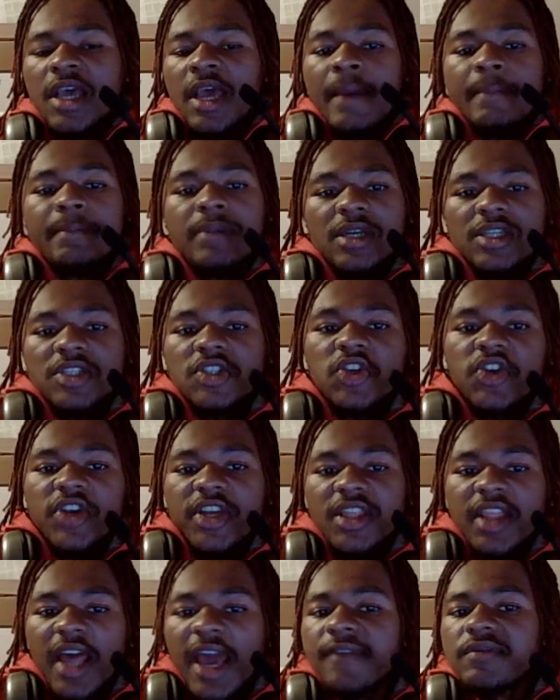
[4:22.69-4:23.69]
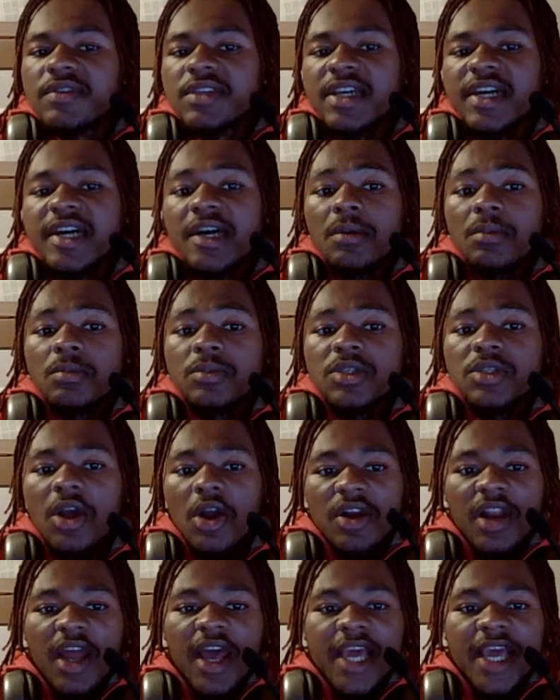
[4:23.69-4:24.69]
but certain lifetimes are
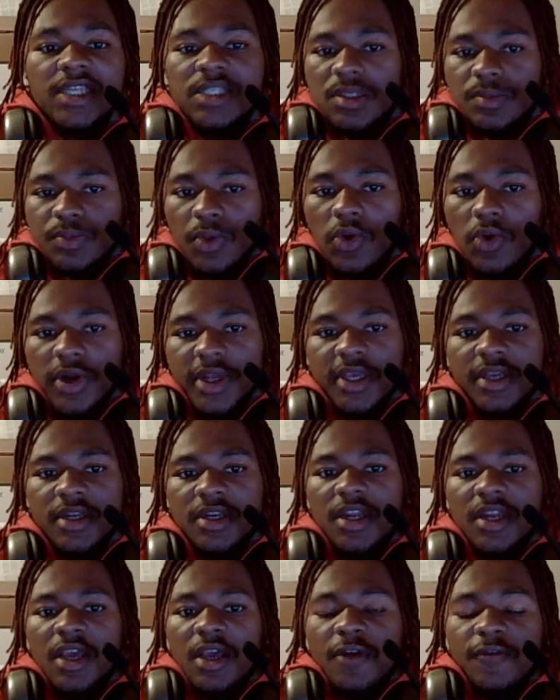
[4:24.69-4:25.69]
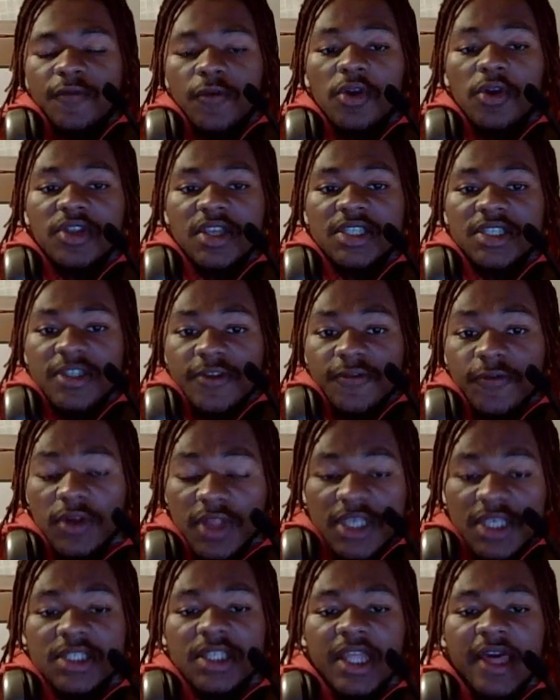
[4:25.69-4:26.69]
not as important for this
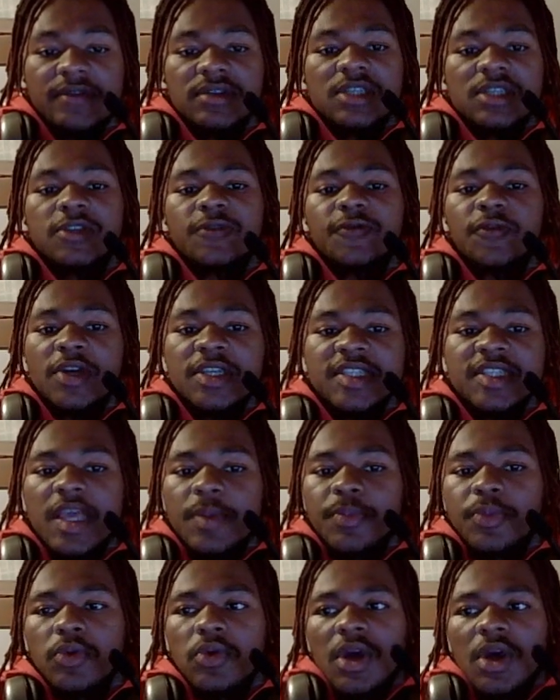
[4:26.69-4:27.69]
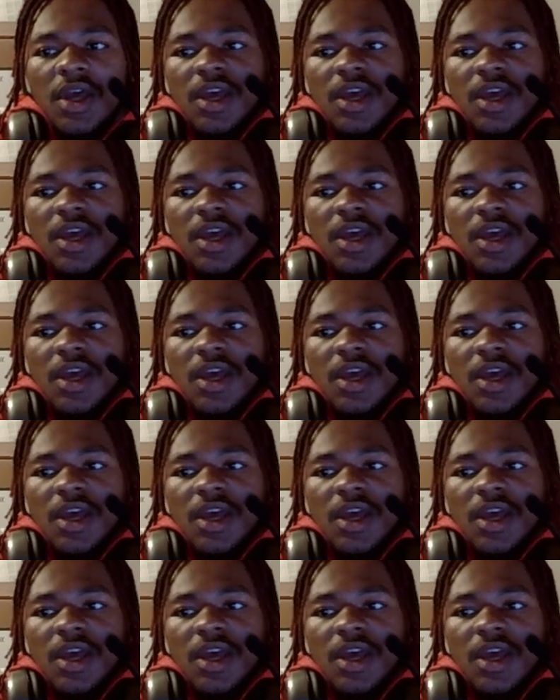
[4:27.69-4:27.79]
lifetime. So, for example,